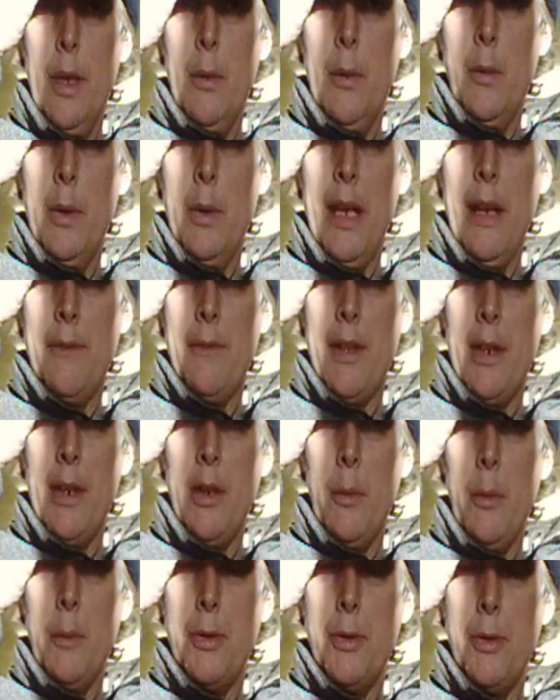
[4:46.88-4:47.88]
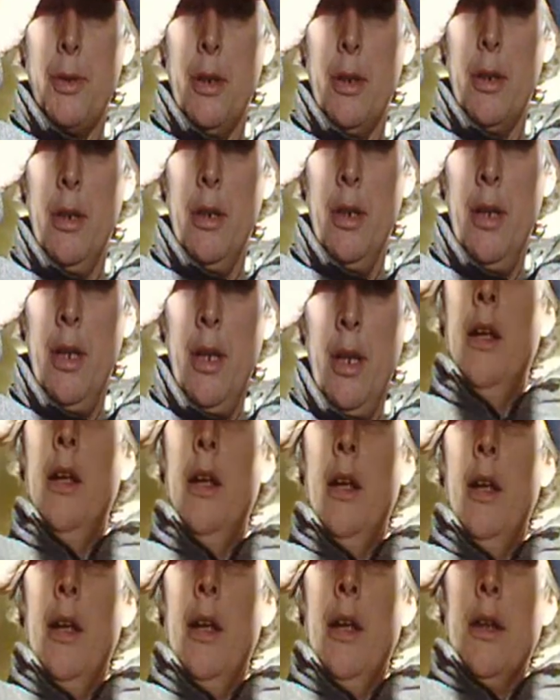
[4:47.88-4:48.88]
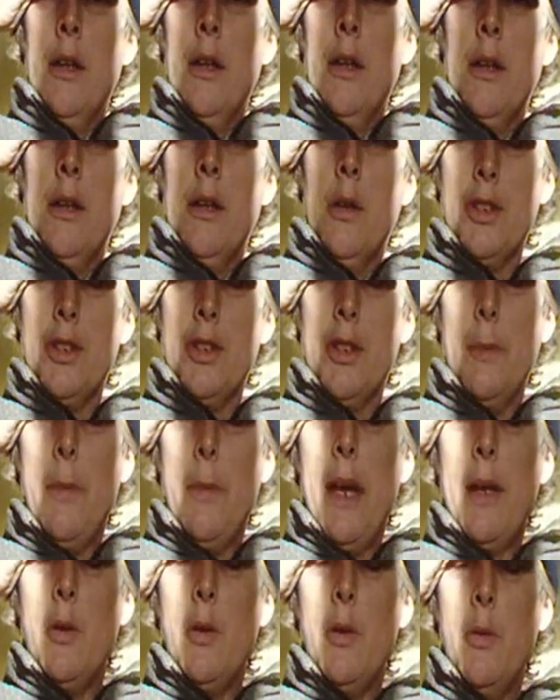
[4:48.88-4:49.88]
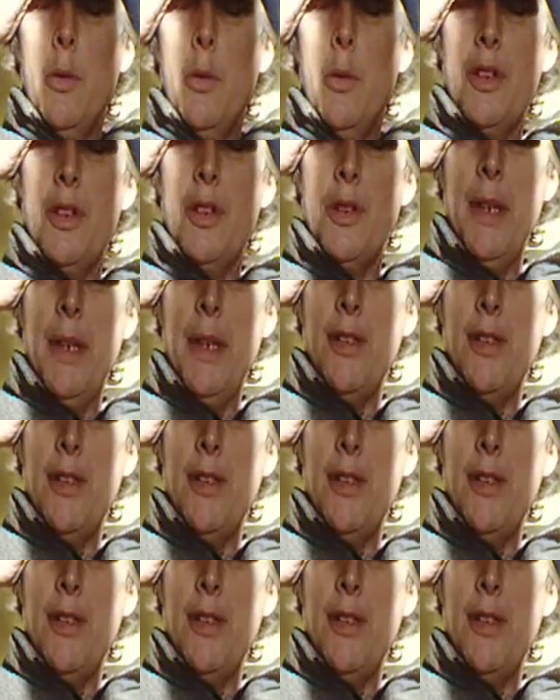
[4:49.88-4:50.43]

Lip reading: we have that option. Of course, the panel would be